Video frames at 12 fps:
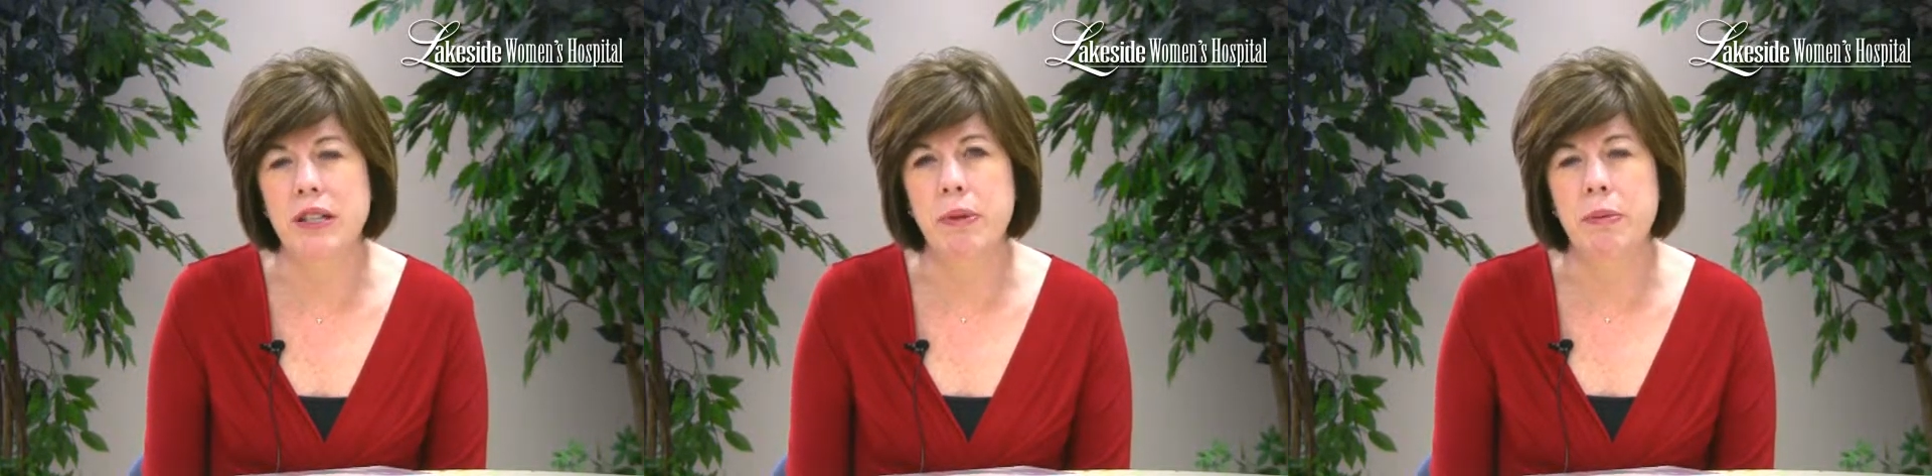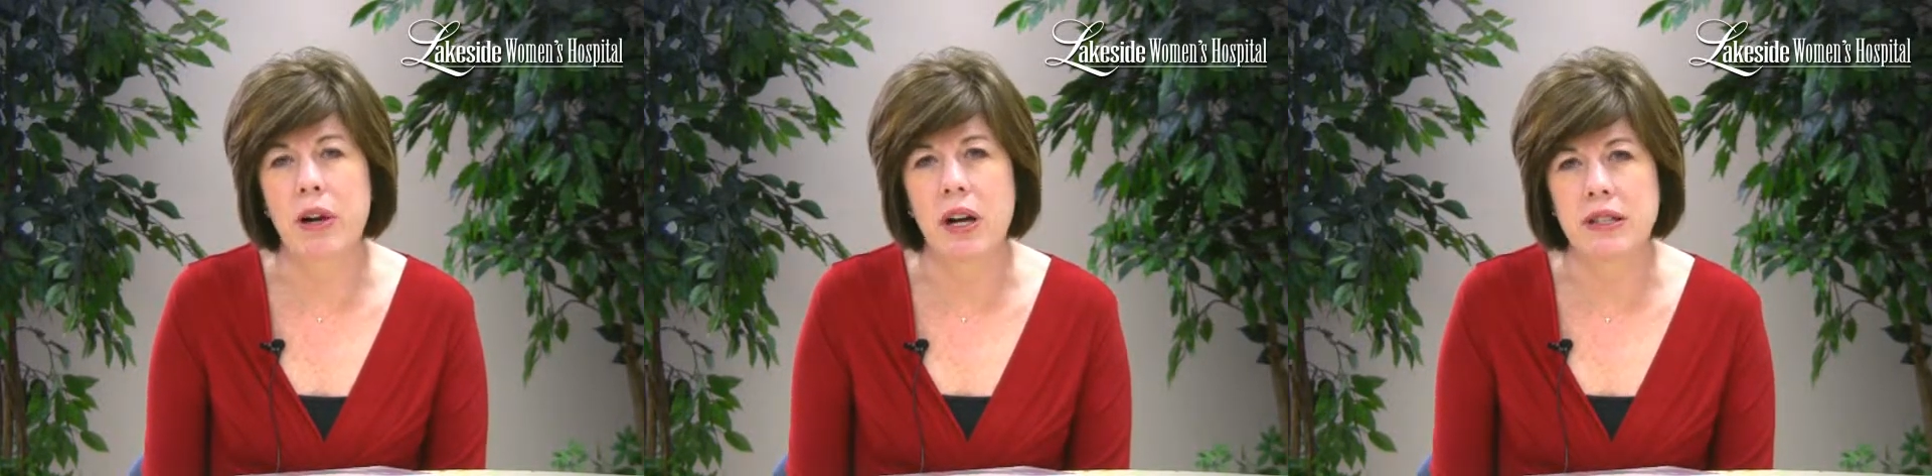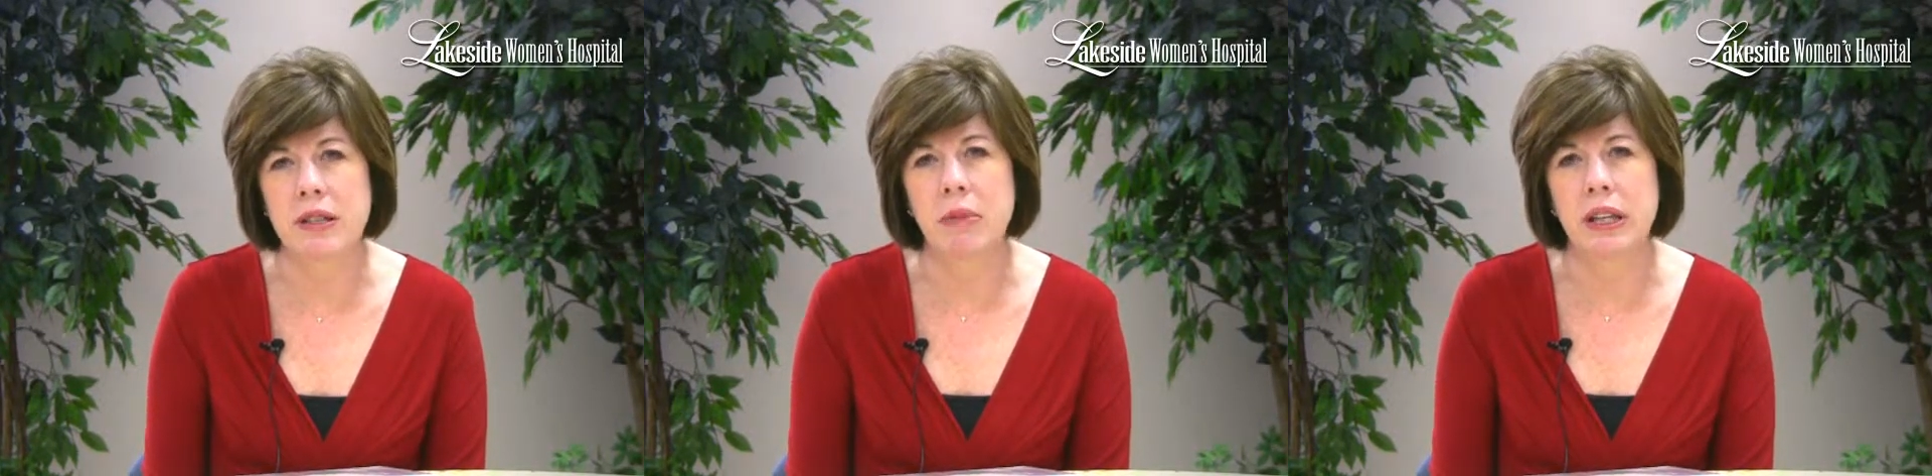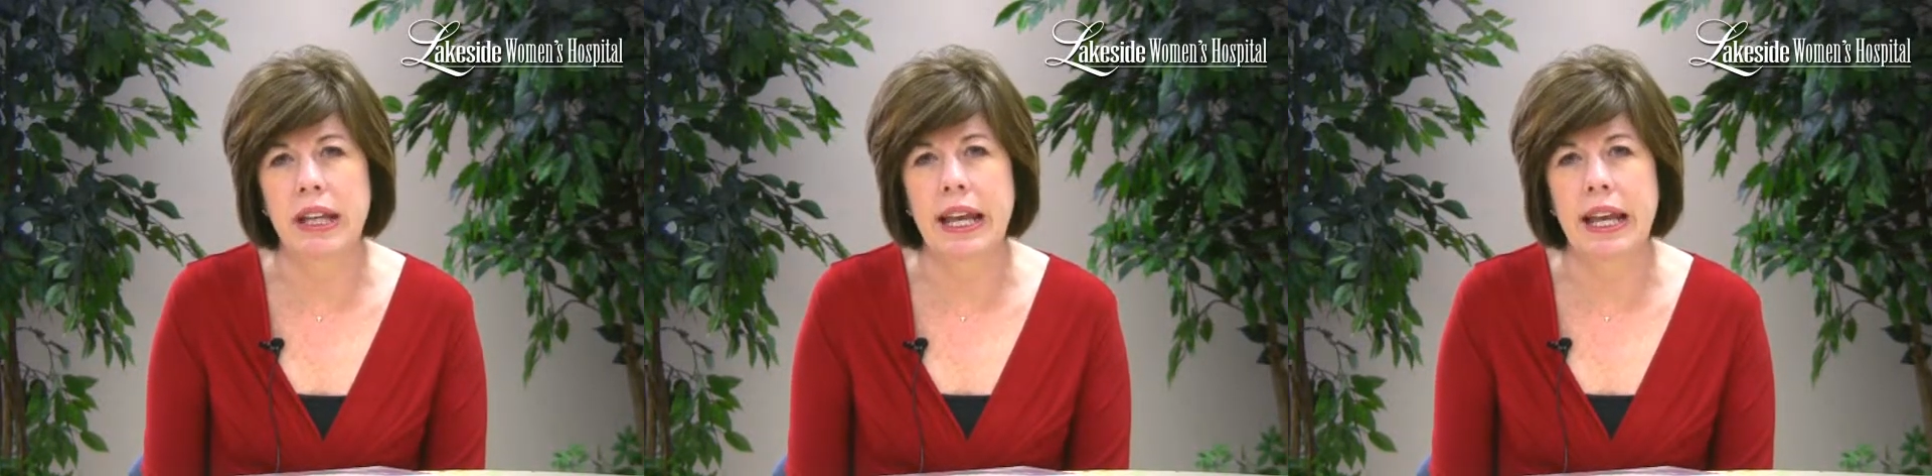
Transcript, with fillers: as we possibly